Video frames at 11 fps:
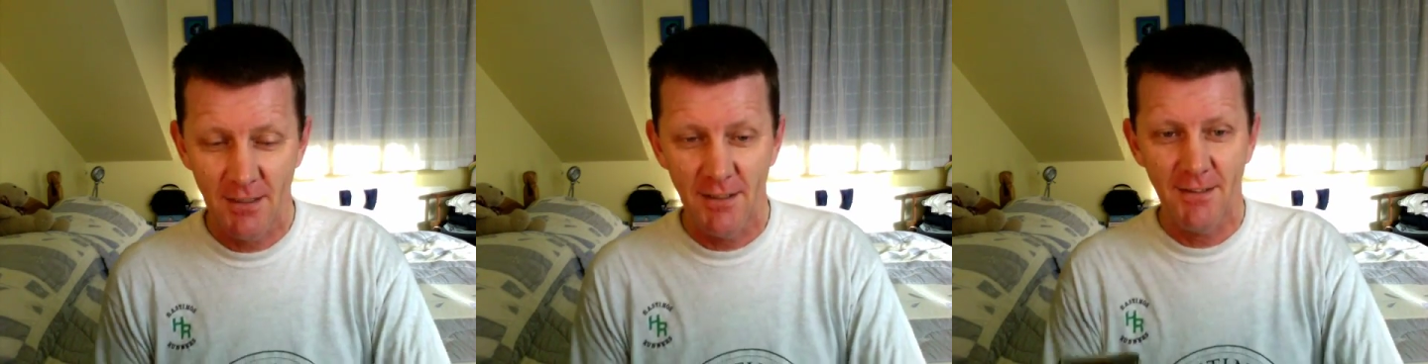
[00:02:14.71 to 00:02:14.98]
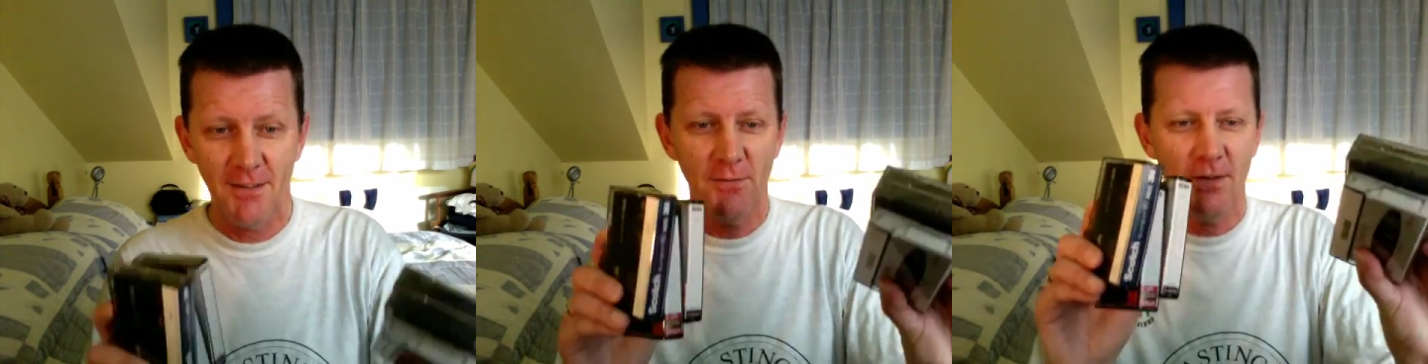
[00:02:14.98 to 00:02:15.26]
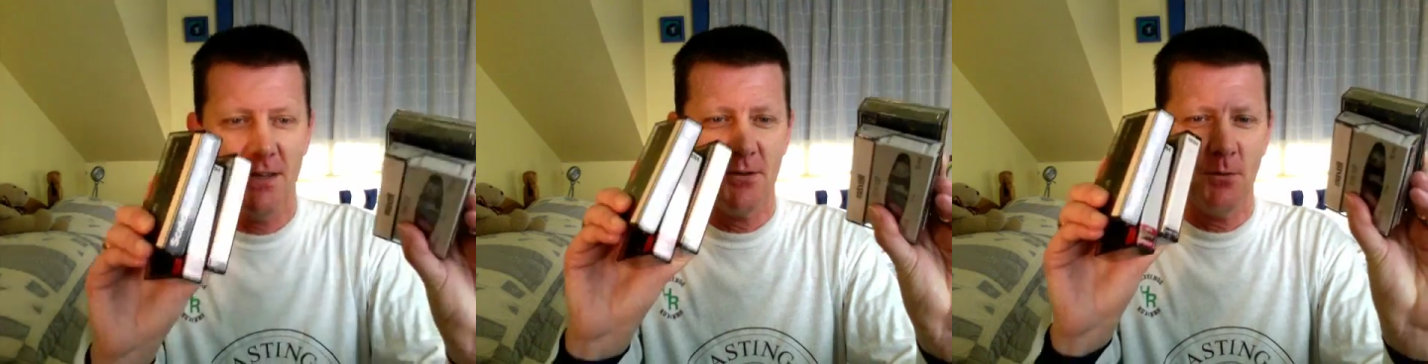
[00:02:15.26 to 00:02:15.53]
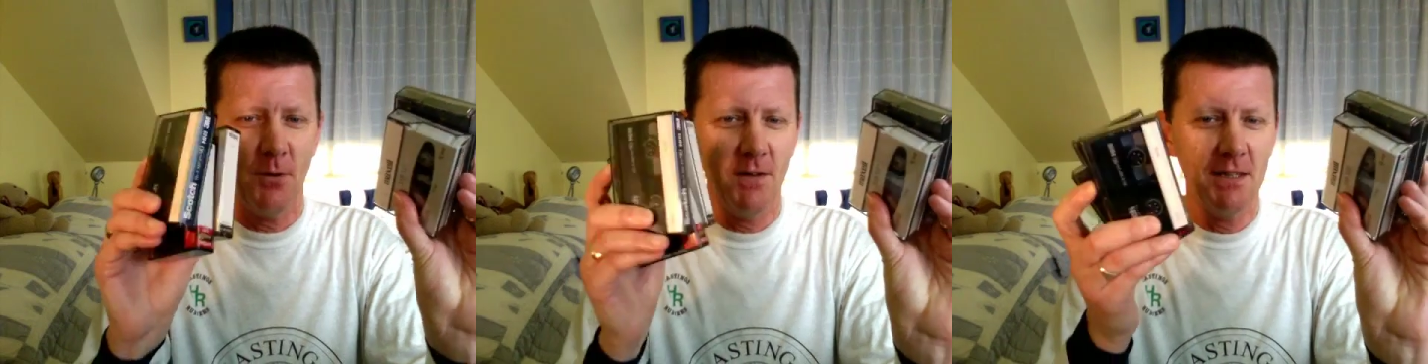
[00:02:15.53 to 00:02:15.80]
Look, and I
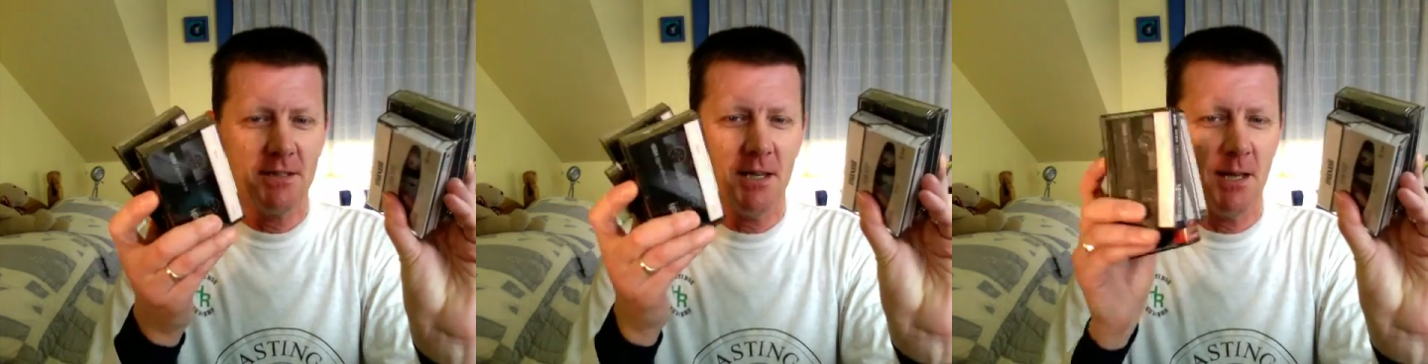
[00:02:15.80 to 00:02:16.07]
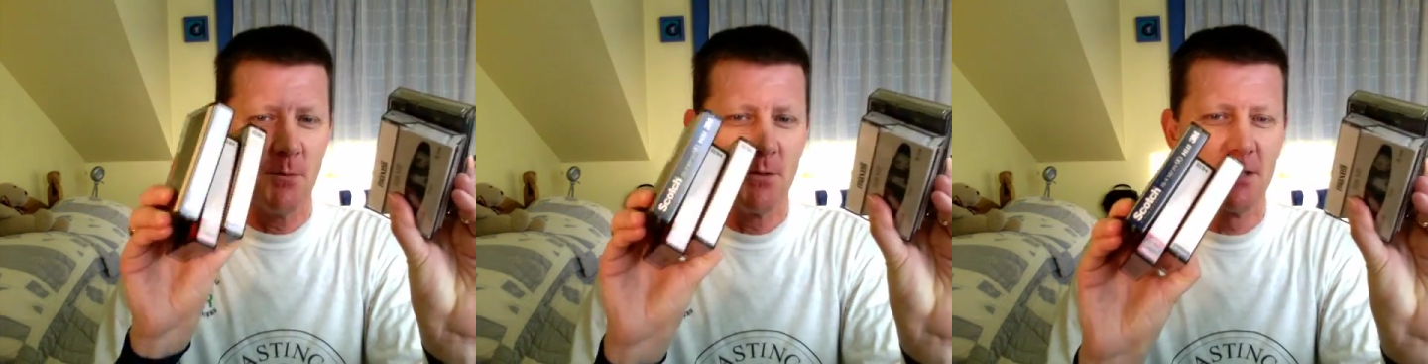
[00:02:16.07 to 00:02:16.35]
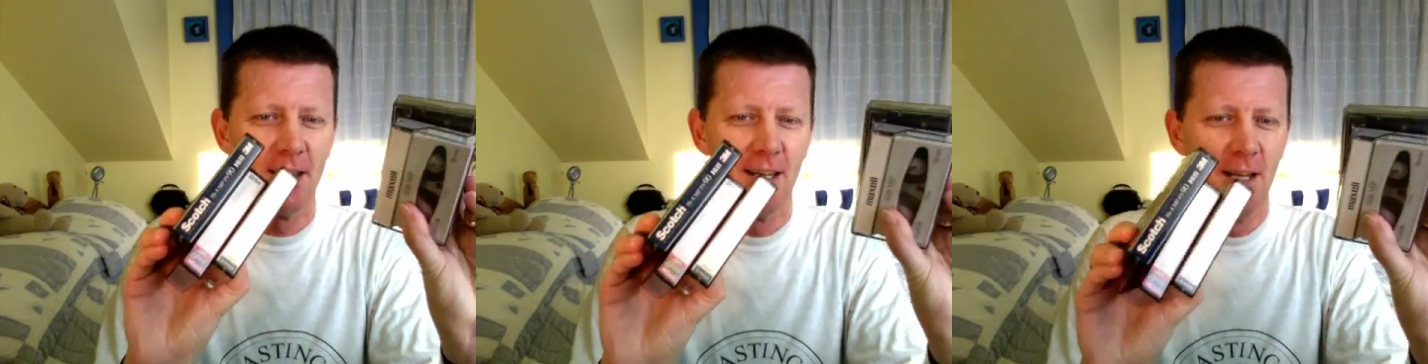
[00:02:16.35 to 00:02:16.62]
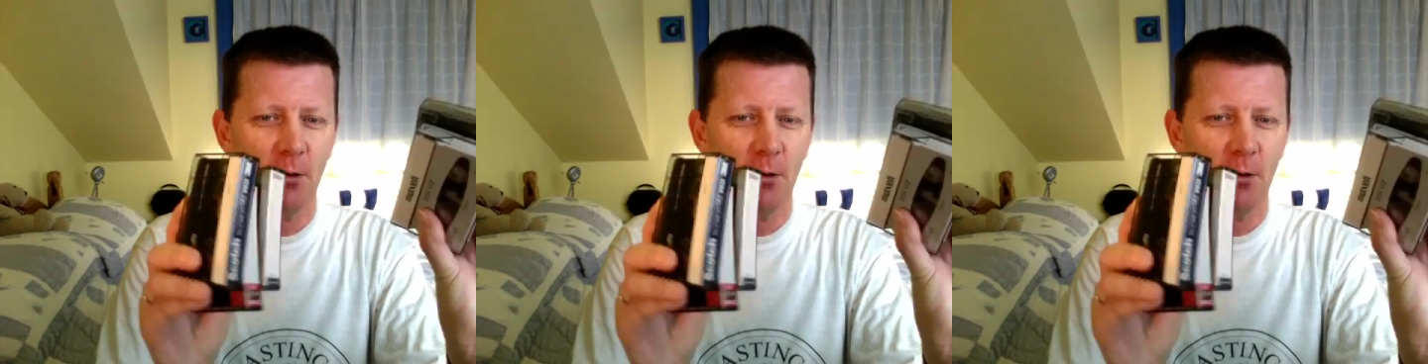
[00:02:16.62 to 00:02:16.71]
found all of these tapes,